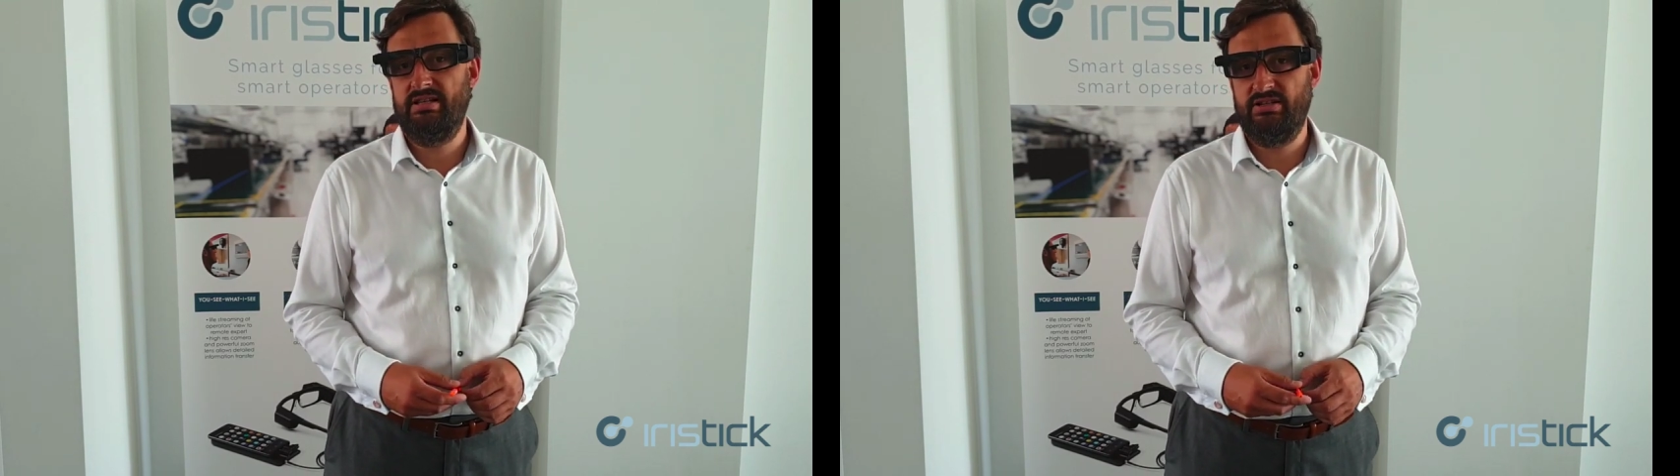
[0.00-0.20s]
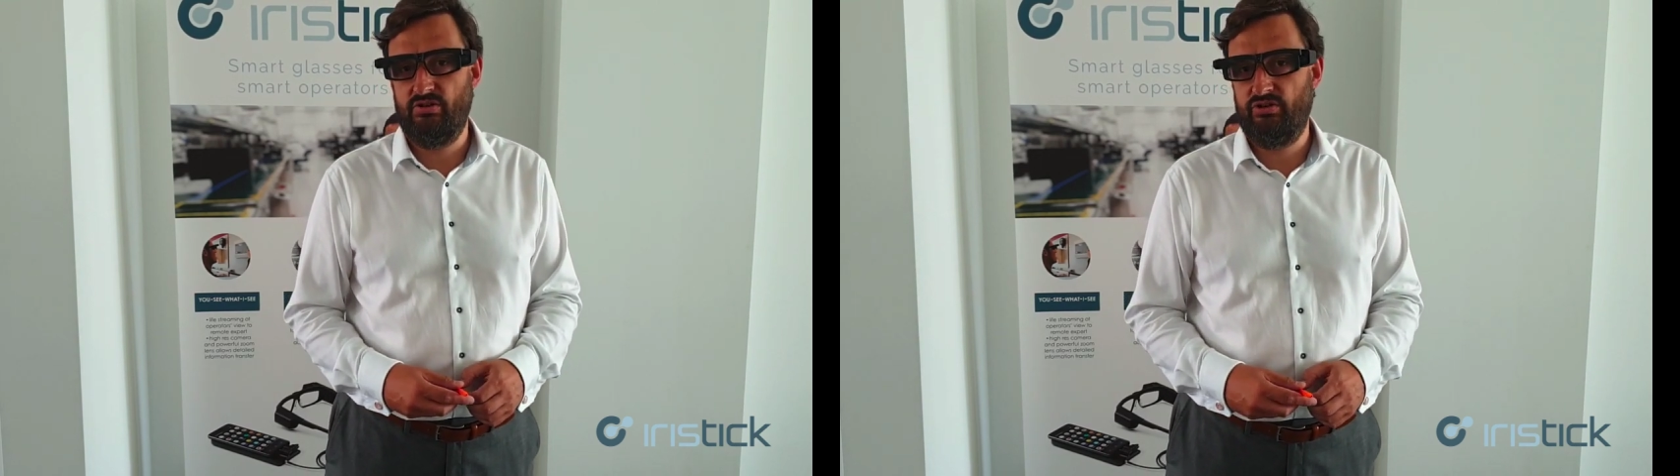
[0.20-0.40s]

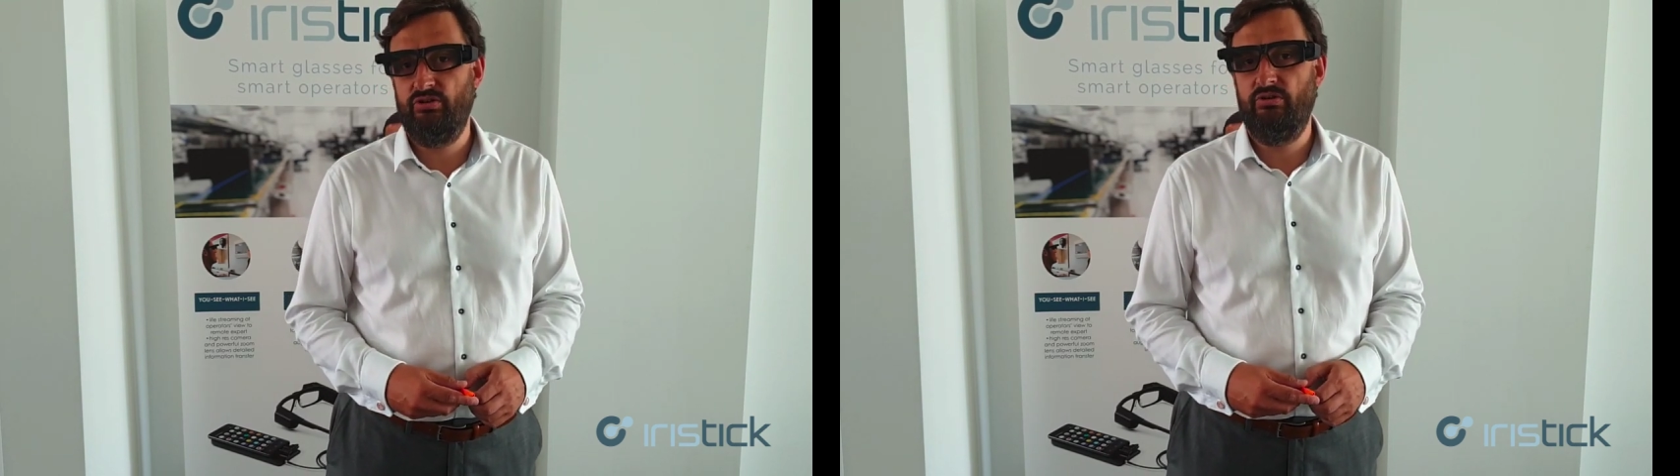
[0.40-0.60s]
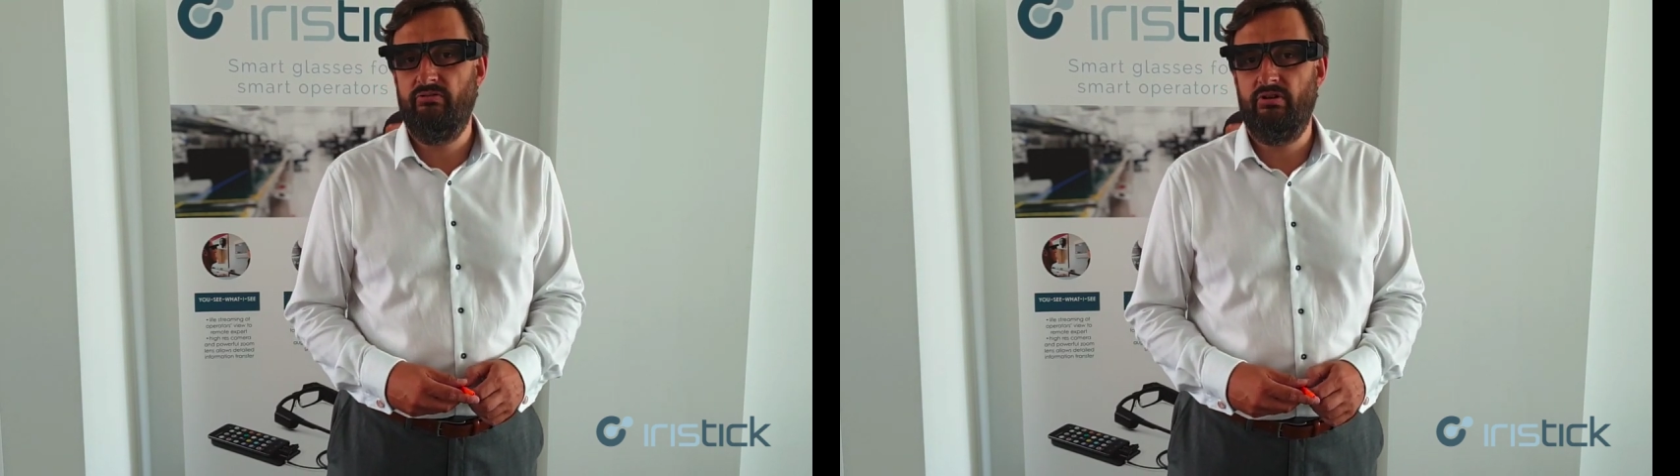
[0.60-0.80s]
as our
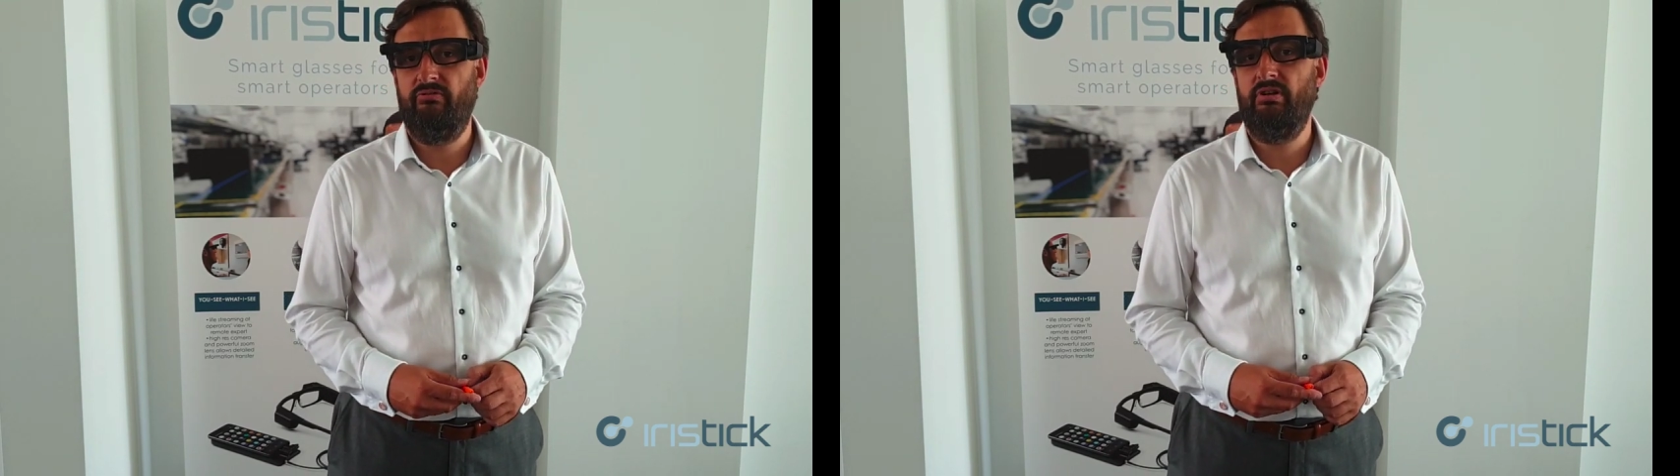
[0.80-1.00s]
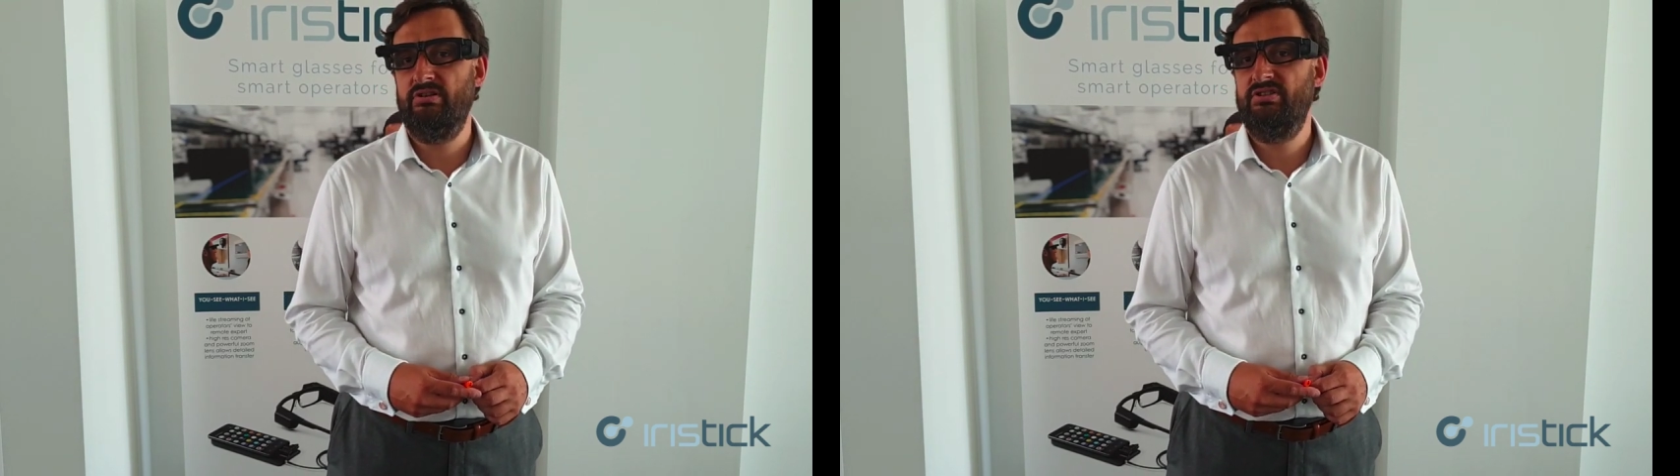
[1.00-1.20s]
turnover of
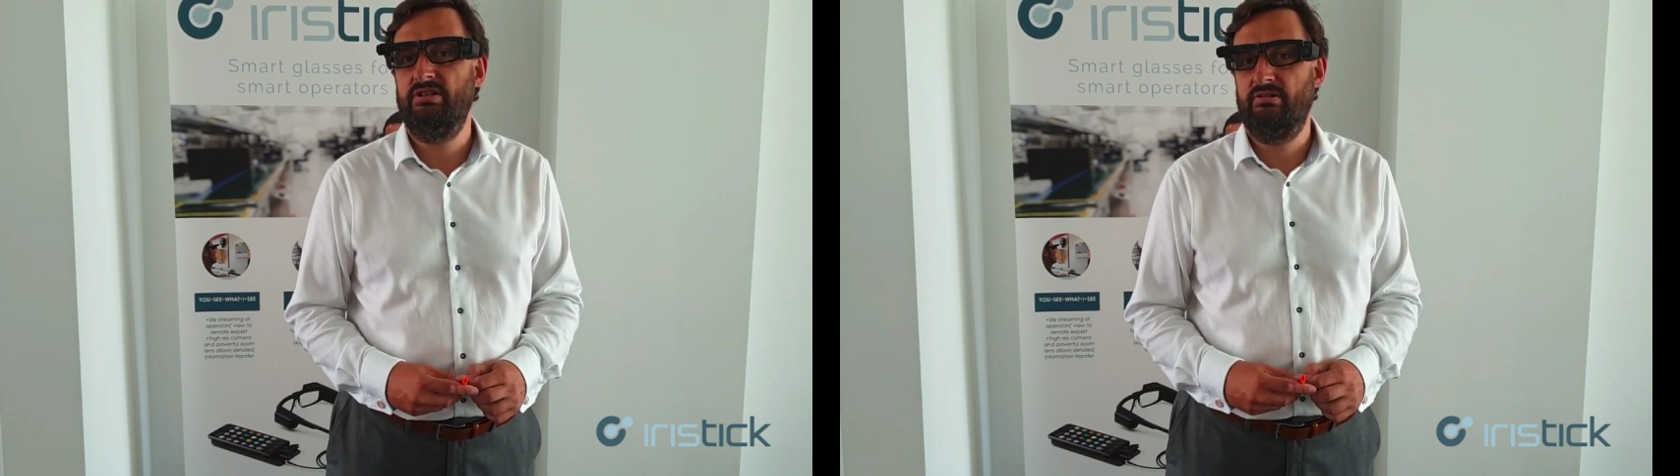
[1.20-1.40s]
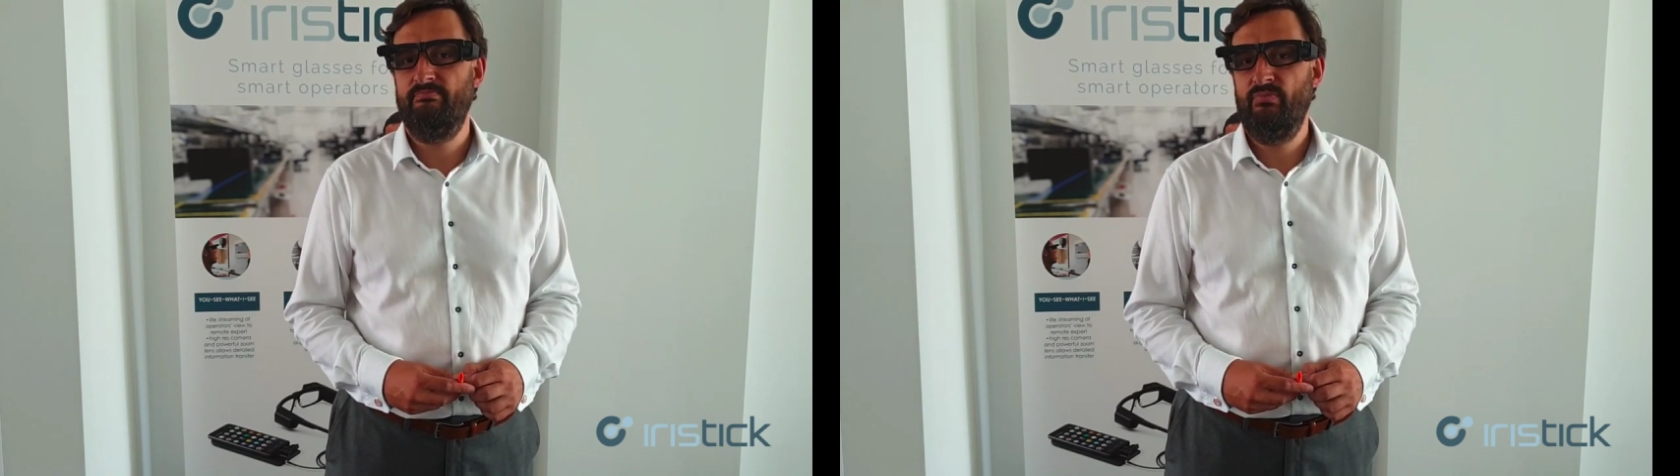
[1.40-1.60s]
last year.